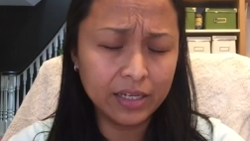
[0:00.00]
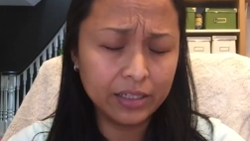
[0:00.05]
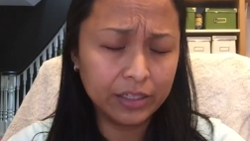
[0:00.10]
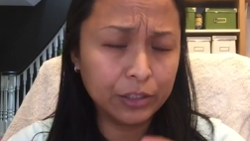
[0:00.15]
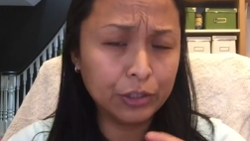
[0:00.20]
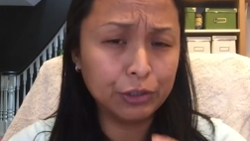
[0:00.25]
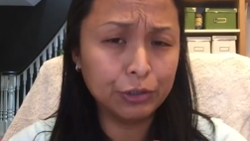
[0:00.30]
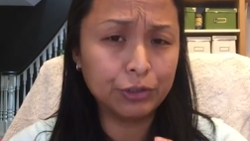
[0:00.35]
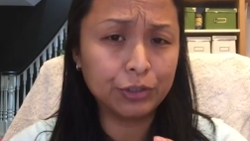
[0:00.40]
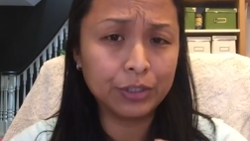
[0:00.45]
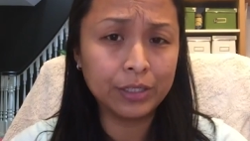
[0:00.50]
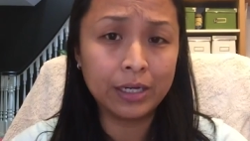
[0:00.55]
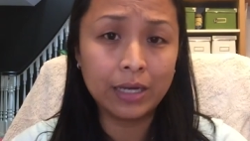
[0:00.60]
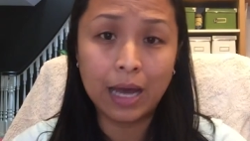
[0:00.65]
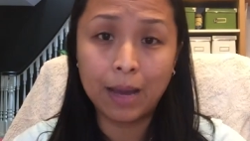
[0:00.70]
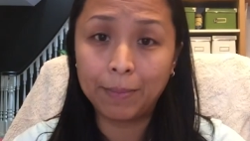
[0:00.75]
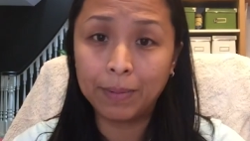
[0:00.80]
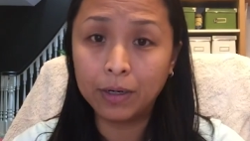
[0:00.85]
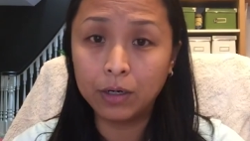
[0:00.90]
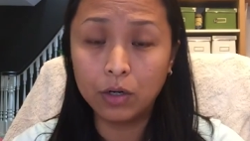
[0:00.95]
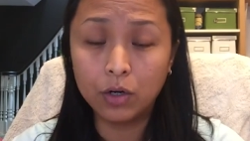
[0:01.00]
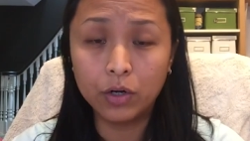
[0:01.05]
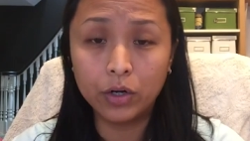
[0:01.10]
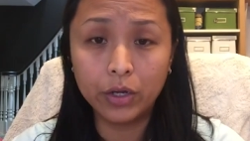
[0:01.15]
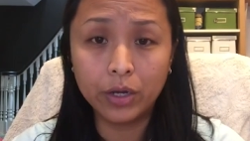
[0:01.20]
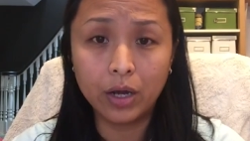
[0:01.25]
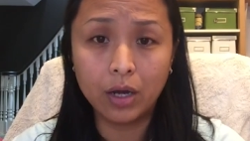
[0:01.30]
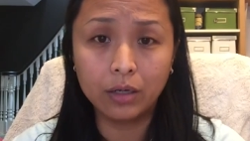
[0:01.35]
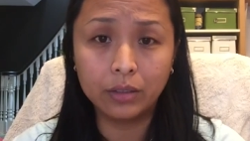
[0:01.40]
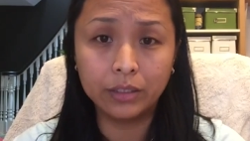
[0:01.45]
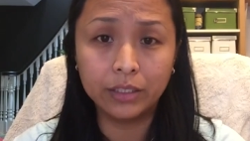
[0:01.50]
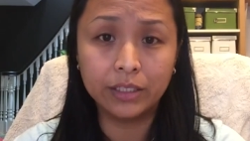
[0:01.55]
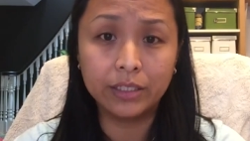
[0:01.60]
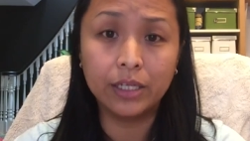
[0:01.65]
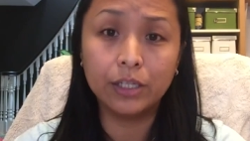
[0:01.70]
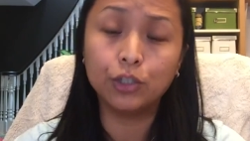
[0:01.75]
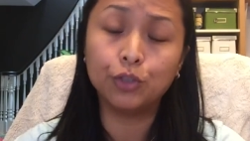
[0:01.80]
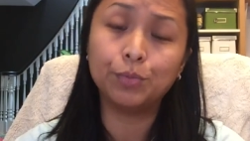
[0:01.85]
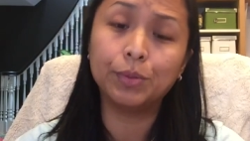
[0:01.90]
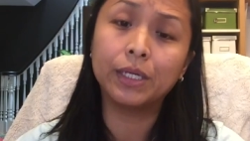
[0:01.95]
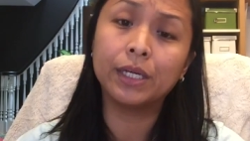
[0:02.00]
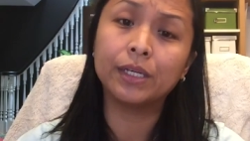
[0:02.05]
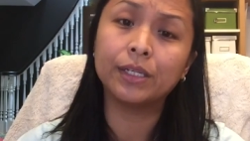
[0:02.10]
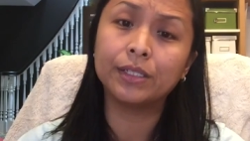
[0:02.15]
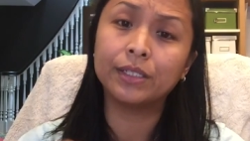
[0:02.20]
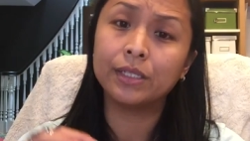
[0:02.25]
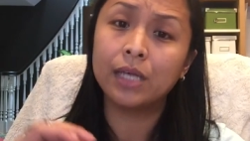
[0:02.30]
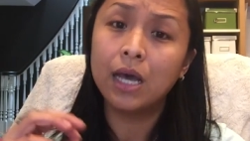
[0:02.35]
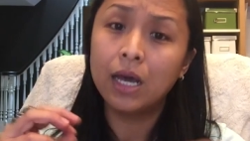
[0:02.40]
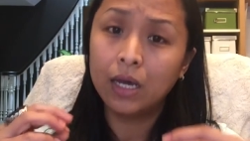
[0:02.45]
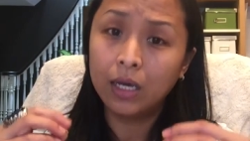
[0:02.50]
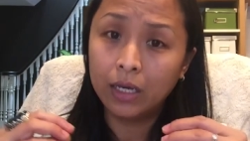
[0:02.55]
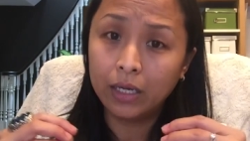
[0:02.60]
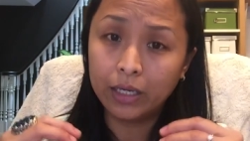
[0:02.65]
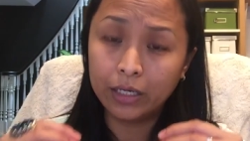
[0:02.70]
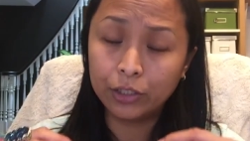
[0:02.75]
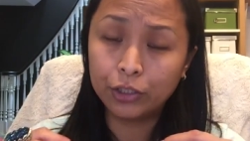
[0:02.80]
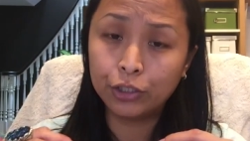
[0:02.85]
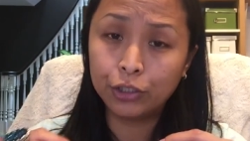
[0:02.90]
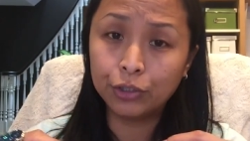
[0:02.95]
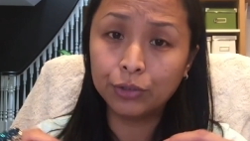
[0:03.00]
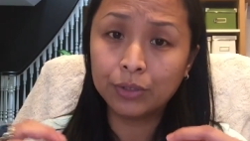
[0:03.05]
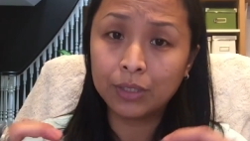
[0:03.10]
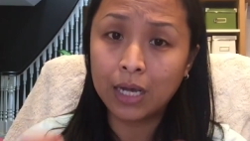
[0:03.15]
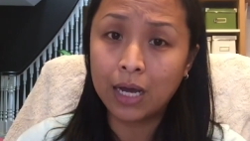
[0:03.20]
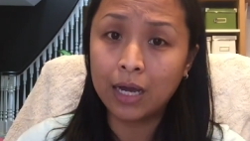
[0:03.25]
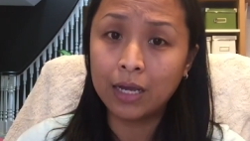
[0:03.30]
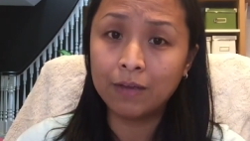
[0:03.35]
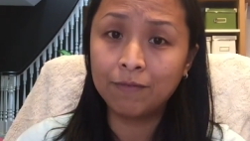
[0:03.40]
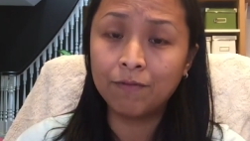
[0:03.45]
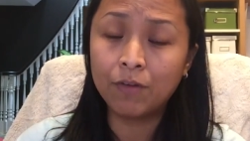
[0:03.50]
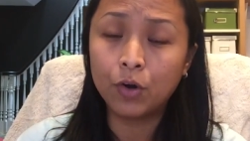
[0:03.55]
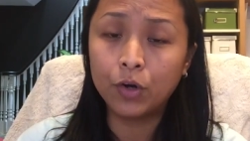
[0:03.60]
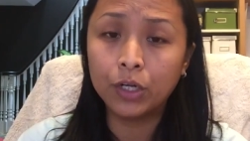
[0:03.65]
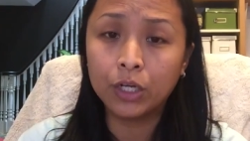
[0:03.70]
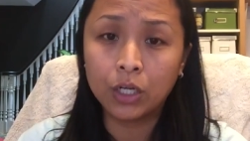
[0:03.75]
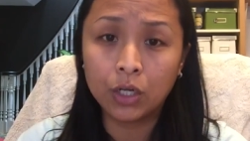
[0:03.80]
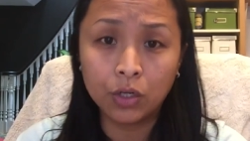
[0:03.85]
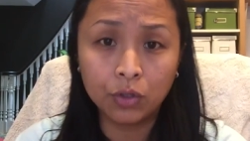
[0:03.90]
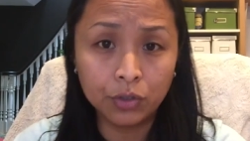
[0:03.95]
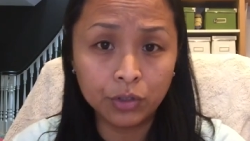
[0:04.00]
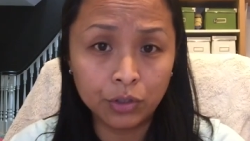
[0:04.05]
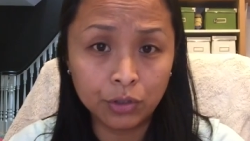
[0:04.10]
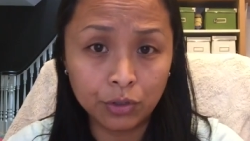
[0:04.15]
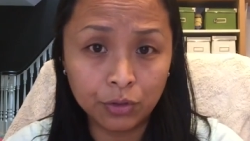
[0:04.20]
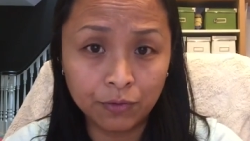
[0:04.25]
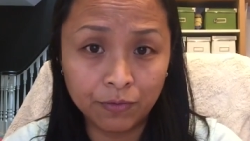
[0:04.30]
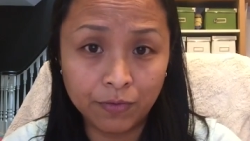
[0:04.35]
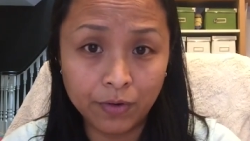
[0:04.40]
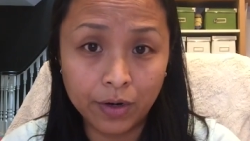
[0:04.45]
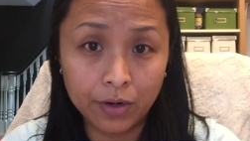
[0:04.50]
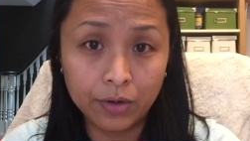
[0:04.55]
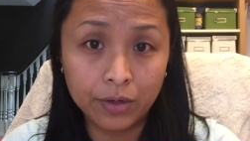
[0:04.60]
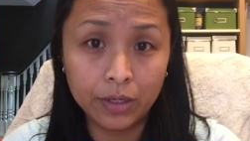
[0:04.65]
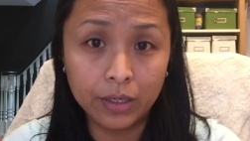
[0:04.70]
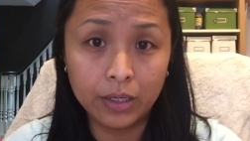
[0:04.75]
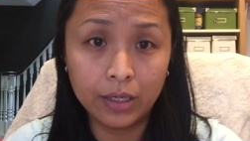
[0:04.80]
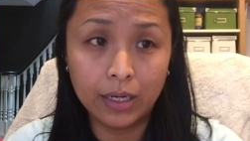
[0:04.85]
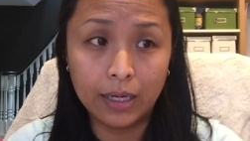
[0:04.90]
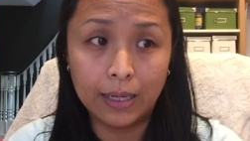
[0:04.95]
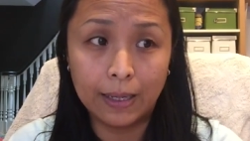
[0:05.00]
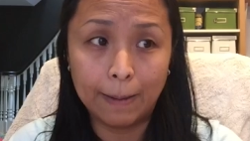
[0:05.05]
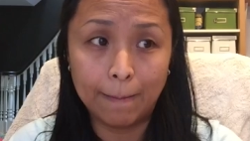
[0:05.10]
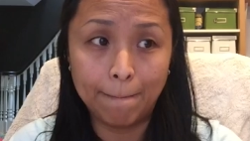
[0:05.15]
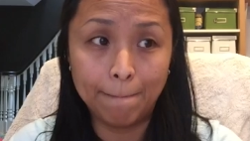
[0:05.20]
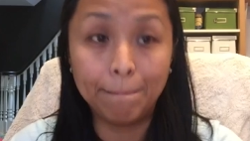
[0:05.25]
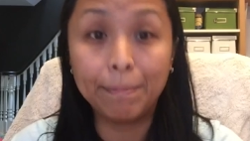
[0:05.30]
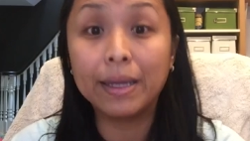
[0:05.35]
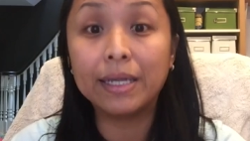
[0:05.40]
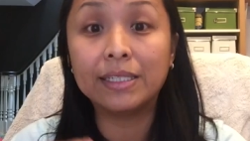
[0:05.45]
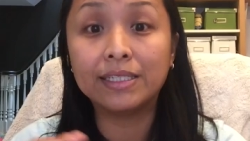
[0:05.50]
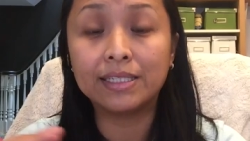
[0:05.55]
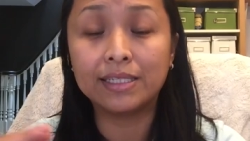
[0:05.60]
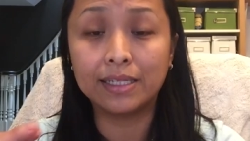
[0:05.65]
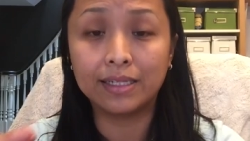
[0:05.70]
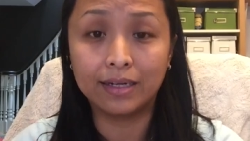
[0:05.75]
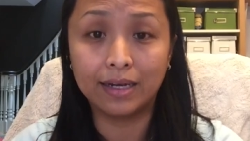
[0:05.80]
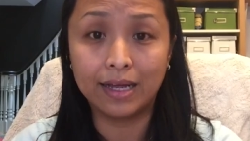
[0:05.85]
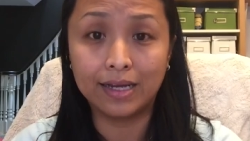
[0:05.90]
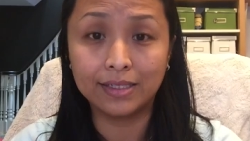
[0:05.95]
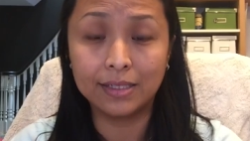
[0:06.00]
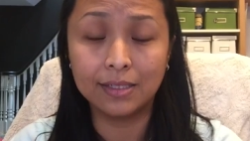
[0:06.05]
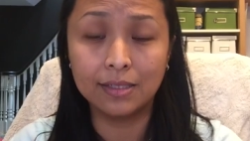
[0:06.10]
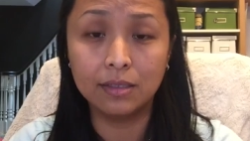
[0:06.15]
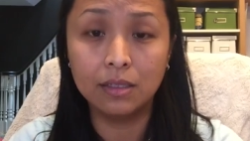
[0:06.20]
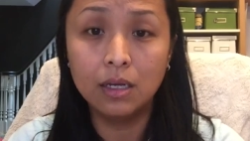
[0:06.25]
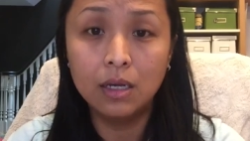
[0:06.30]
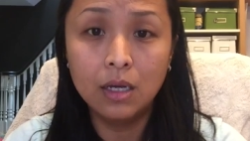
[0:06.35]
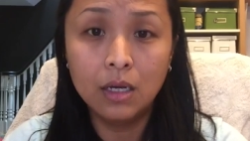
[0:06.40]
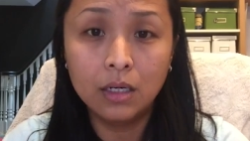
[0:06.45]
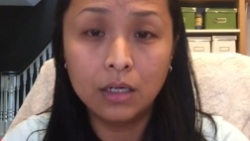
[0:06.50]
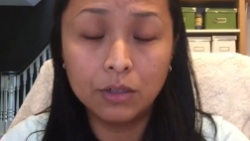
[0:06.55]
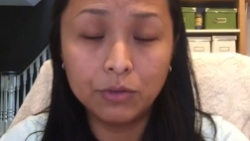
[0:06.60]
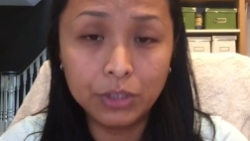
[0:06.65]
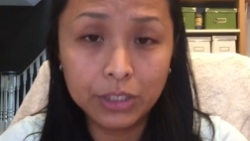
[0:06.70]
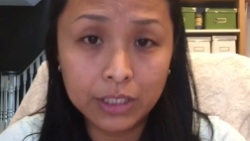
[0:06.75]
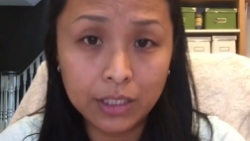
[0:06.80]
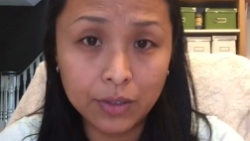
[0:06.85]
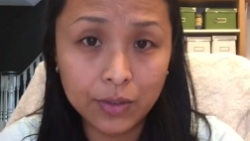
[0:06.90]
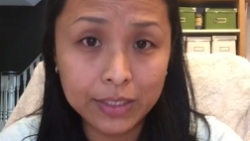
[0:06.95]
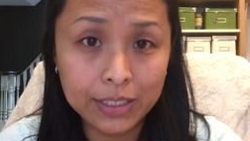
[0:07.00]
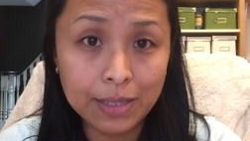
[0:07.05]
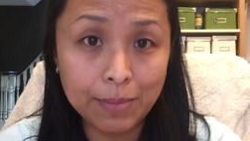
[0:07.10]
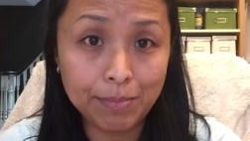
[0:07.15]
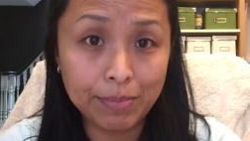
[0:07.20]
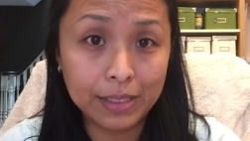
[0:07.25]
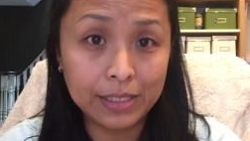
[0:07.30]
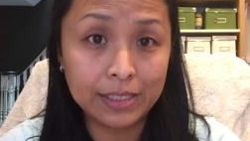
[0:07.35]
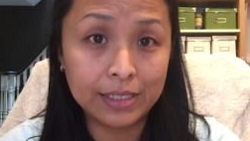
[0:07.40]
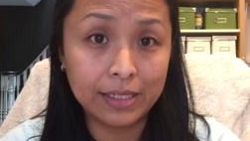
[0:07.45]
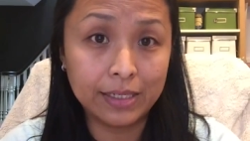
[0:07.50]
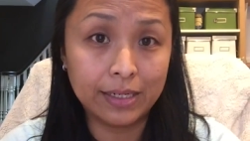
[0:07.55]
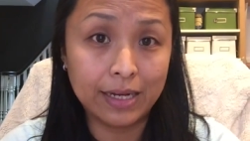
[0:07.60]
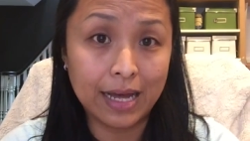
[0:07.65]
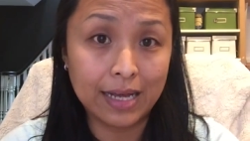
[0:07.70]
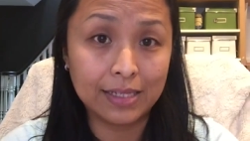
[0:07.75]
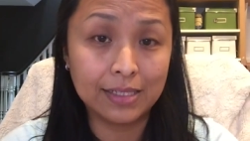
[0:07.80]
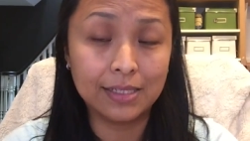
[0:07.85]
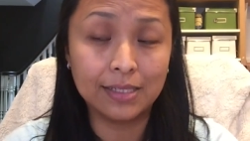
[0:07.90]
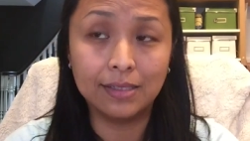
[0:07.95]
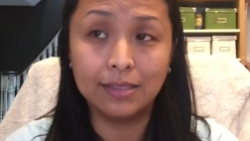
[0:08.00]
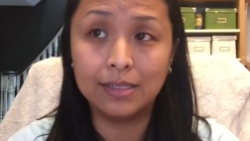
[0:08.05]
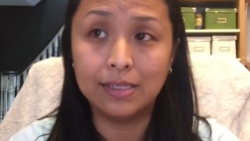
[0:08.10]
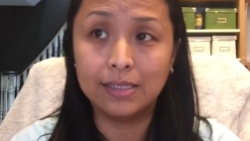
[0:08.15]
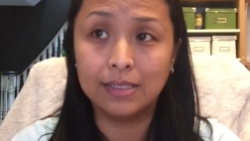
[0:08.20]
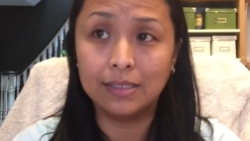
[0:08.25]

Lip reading: it usually happens early on the stage, because it should tie in very close to very basic lesson. The reason why I said basic lesson